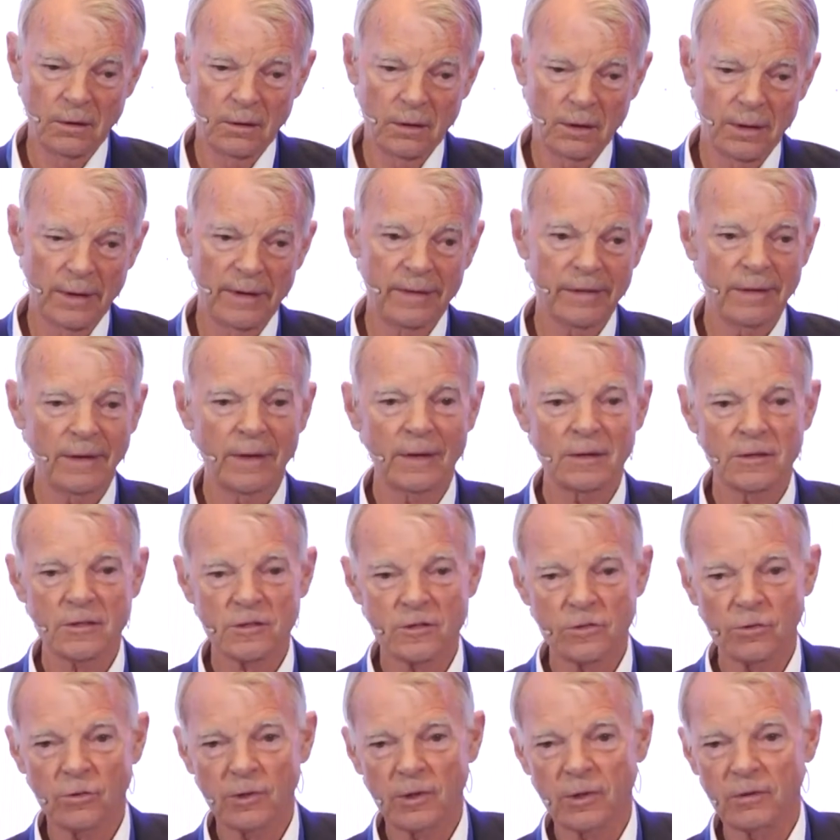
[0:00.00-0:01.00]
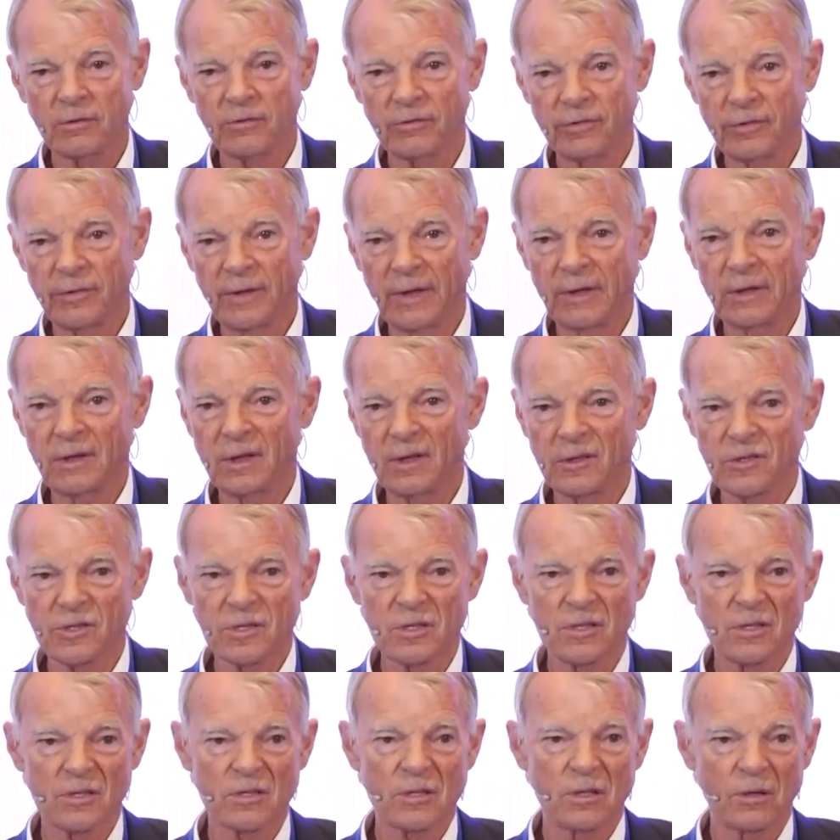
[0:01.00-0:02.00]
I think it's sort of
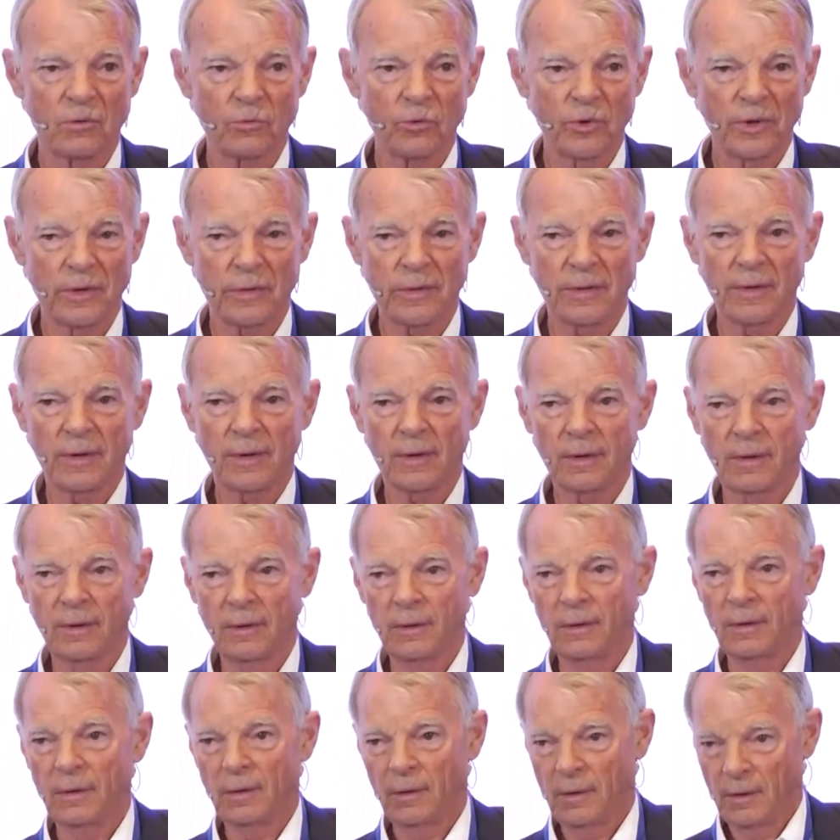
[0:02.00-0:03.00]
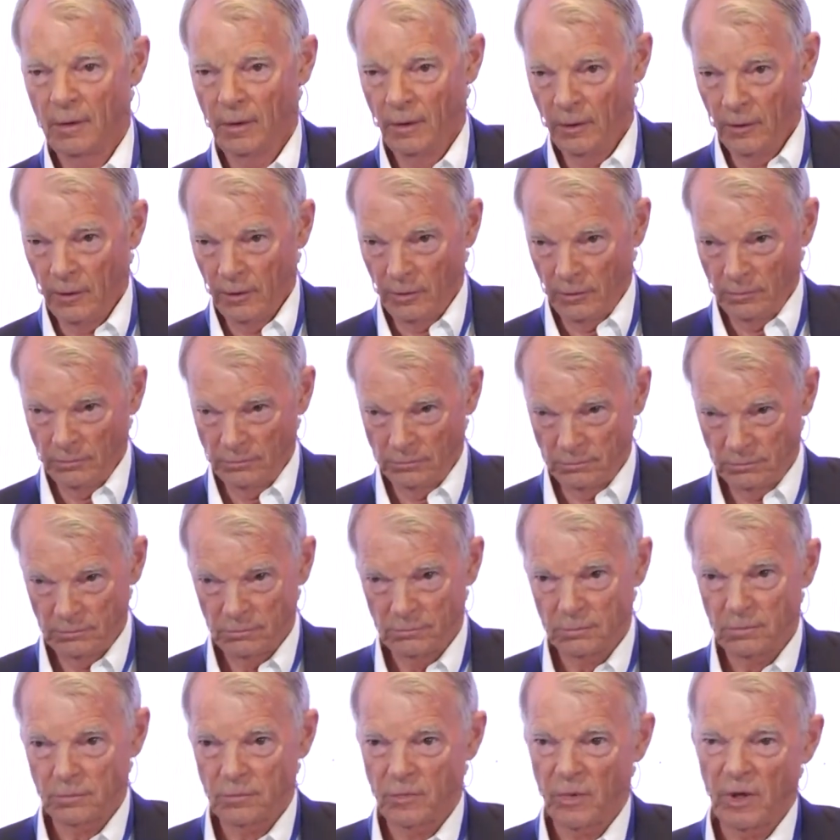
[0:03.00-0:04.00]
inconsistent with a
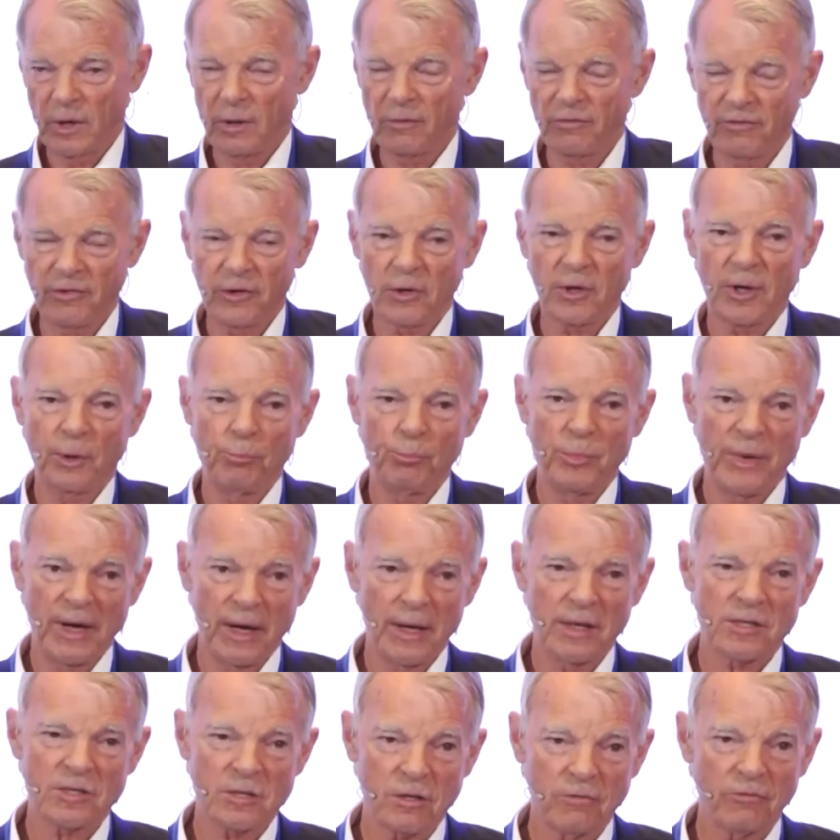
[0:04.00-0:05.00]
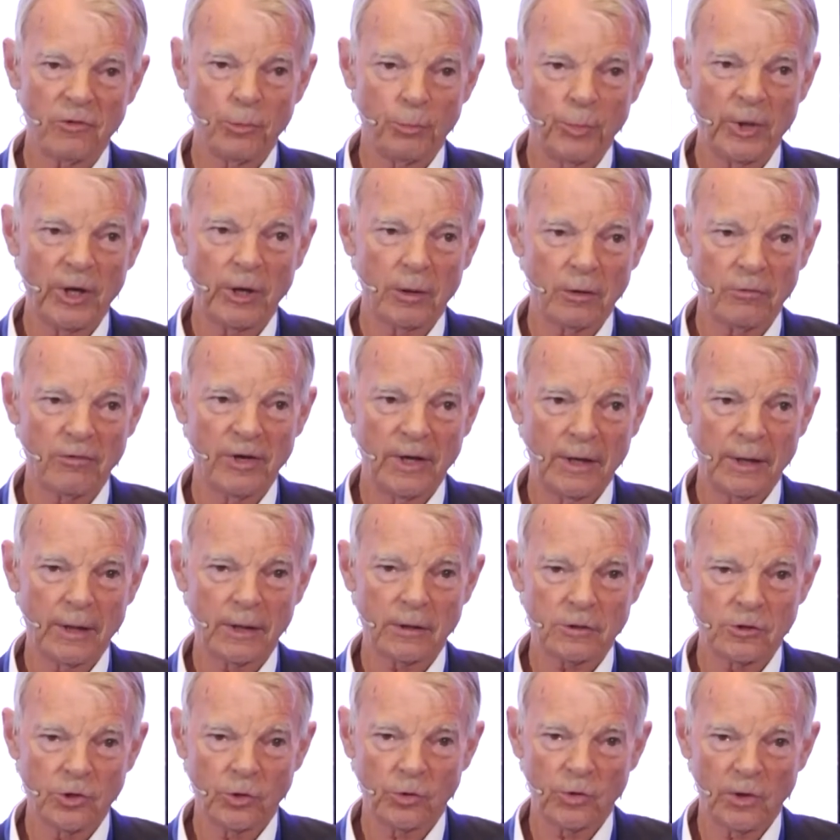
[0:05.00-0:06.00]
fairly massive amount of
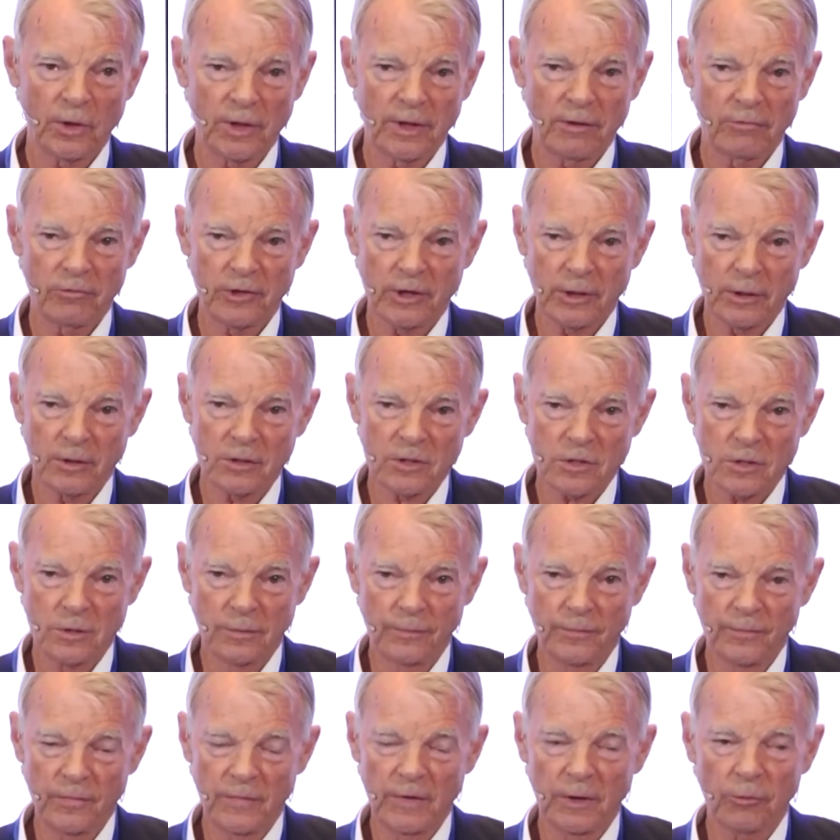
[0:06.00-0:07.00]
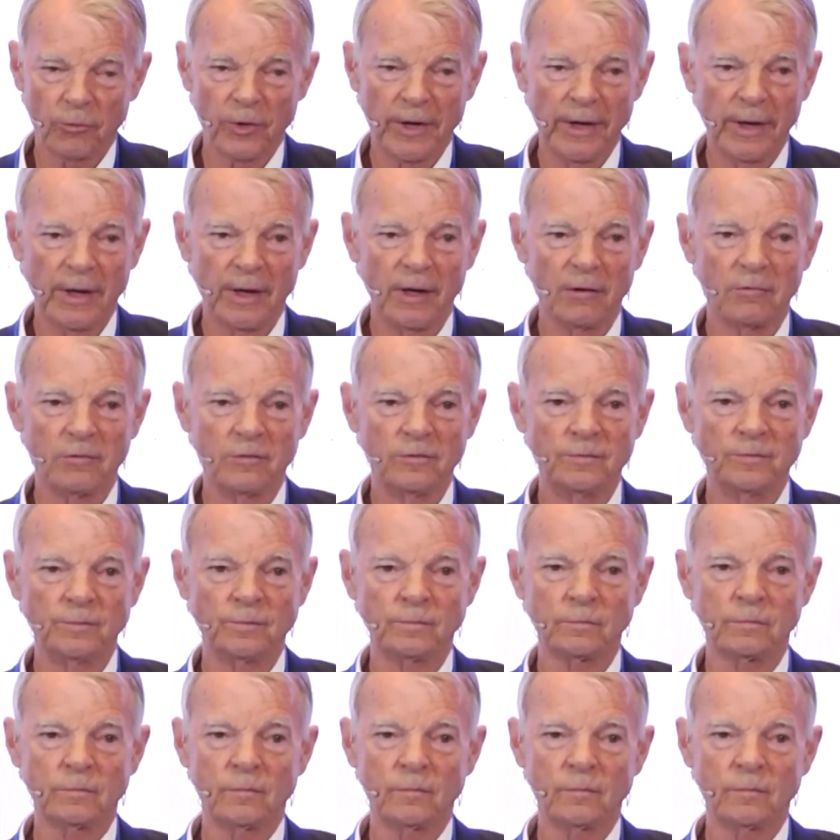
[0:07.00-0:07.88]
anecdotal evidence that we have.